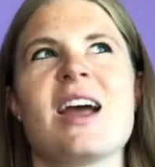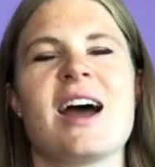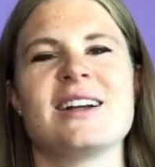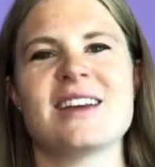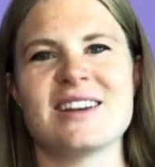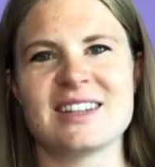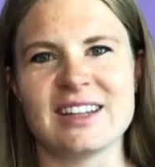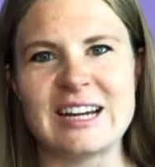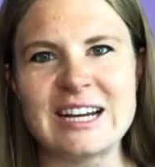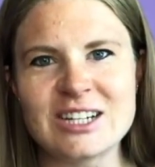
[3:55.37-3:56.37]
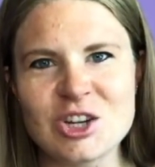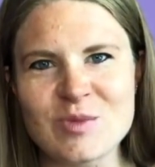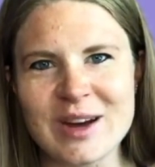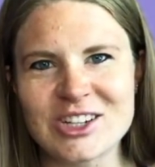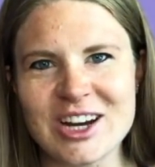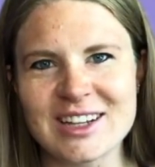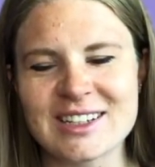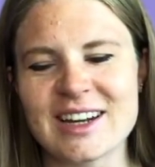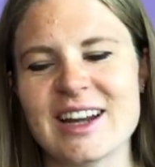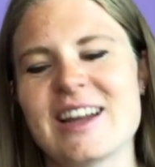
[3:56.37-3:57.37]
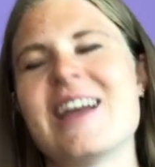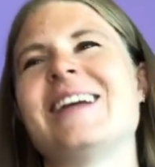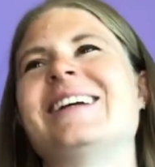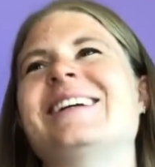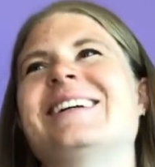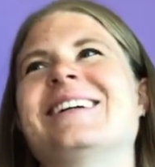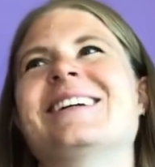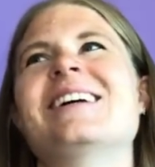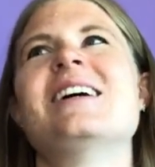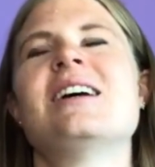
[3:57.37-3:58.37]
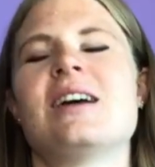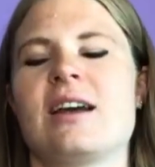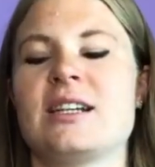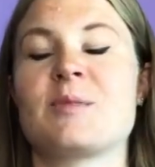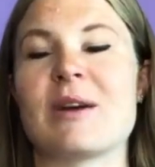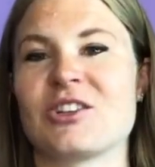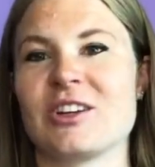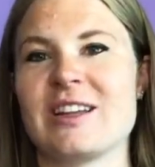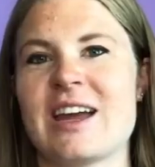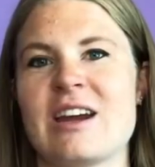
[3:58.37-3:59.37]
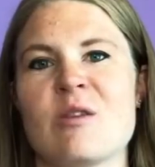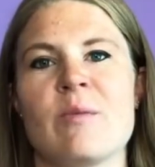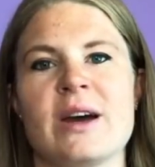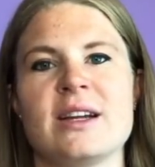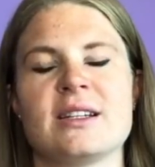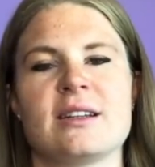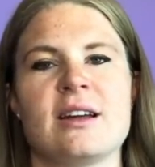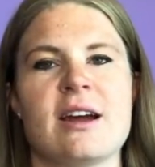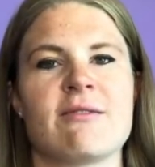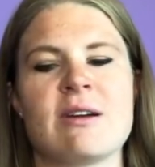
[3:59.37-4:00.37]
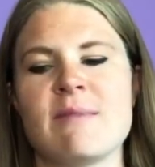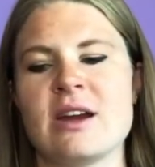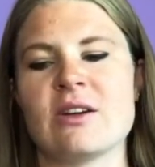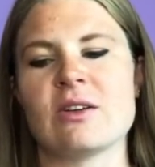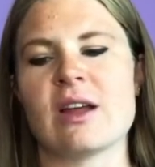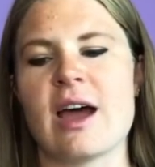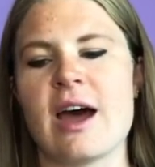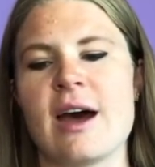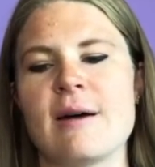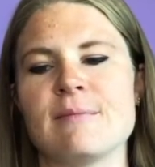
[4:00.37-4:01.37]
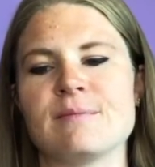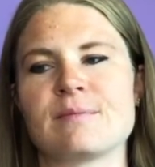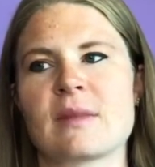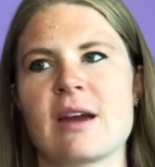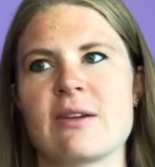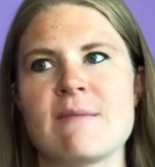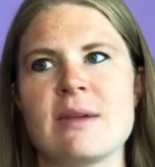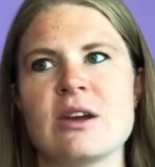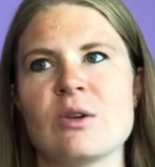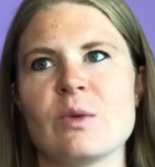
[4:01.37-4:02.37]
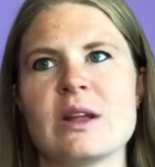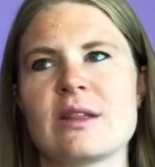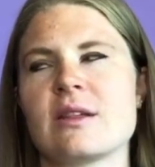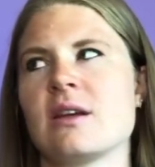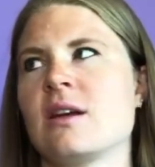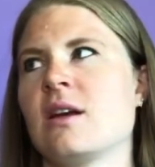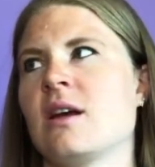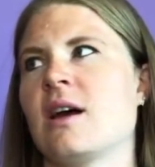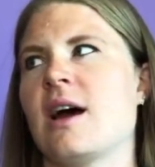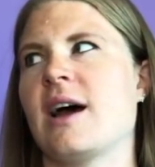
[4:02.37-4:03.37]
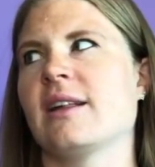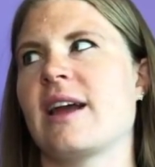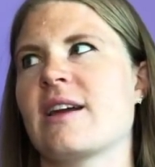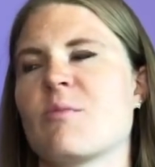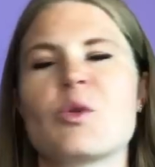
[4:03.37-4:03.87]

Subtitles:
I tend to eat too much at a sitting, especially then, but every meal with like